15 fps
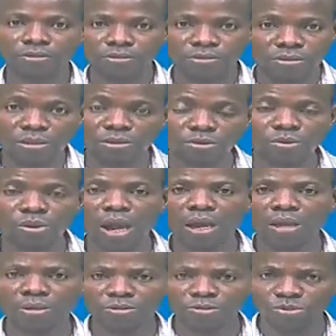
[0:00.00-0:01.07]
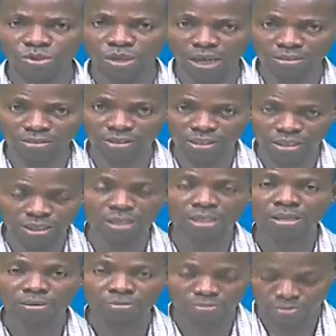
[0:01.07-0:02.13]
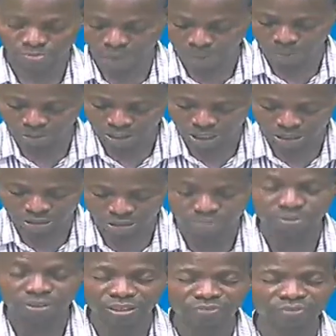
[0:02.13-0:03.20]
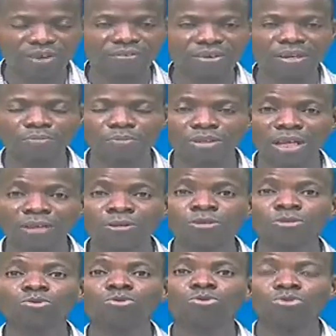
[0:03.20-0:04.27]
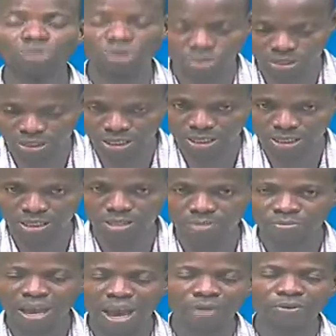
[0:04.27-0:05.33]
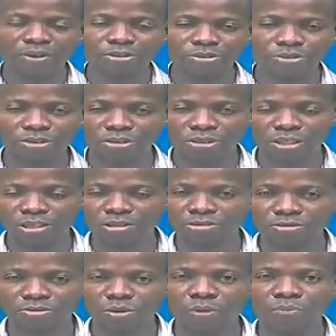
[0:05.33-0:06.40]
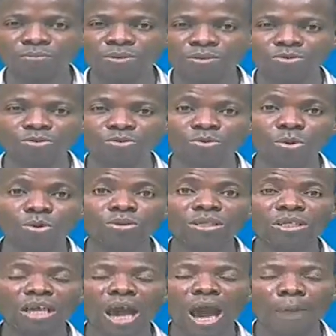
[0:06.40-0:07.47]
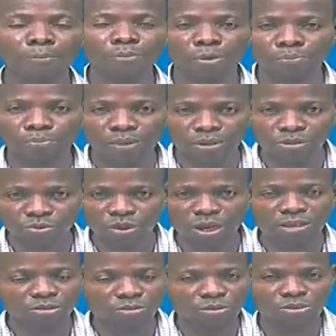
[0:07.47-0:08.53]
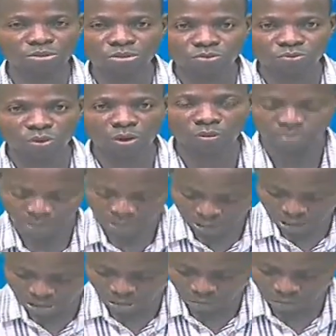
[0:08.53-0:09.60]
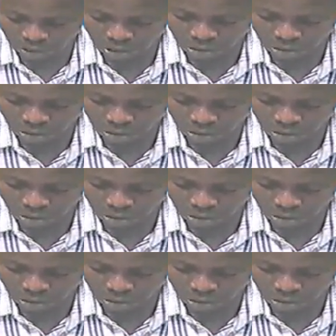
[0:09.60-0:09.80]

singular. You can see the permutation. It is very, very important to study it, and when you study it, you know the appropriate words to be used for each of